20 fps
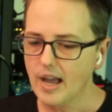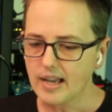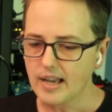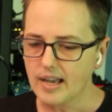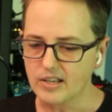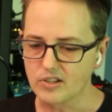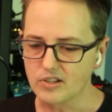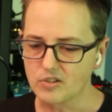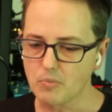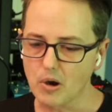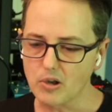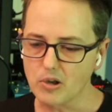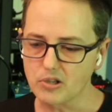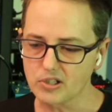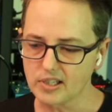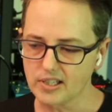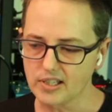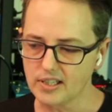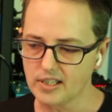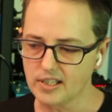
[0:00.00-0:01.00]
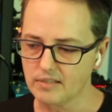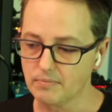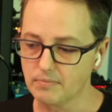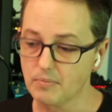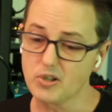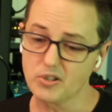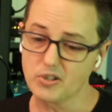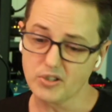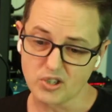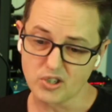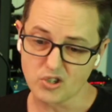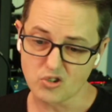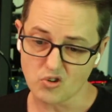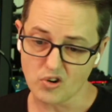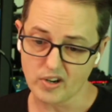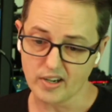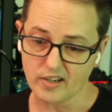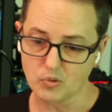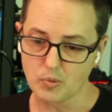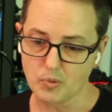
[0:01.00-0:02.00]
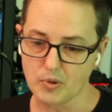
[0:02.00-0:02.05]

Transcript: is mostly strings,